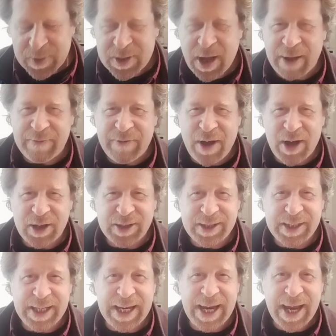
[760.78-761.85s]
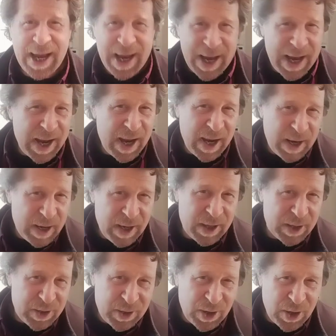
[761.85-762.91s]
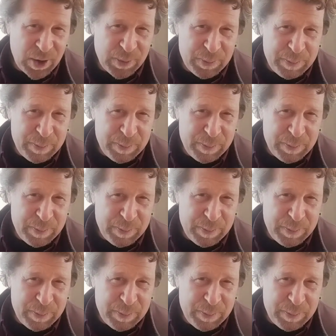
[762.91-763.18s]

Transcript: diversity, uh, you know,